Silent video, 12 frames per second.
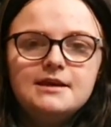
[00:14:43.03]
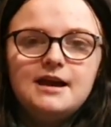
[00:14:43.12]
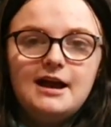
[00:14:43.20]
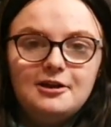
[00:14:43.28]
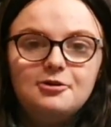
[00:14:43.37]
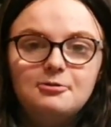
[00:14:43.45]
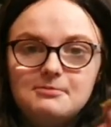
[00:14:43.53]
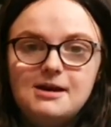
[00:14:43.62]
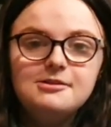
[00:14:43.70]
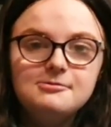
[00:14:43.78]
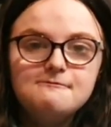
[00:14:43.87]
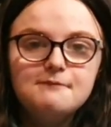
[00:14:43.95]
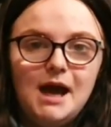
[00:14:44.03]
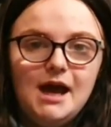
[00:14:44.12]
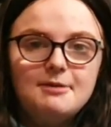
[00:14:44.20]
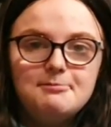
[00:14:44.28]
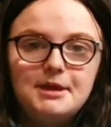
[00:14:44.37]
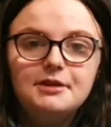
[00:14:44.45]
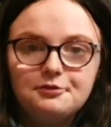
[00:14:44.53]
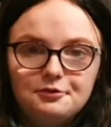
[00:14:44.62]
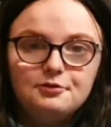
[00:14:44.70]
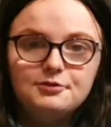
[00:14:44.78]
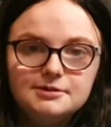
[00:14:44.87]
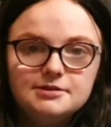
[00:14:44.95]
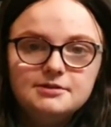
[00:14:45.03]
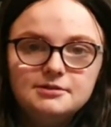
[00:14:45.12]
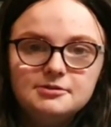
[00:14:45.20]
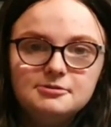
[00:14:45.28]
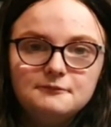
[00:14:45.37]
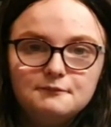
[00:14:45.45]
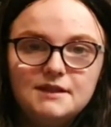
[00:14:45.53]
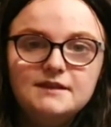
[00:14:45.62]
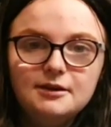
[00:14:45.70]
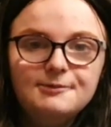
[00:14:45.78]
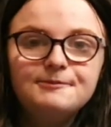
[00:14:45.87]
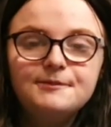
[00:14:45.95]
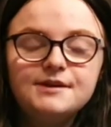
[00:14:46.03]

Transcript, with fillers: I got my, my make your own medium.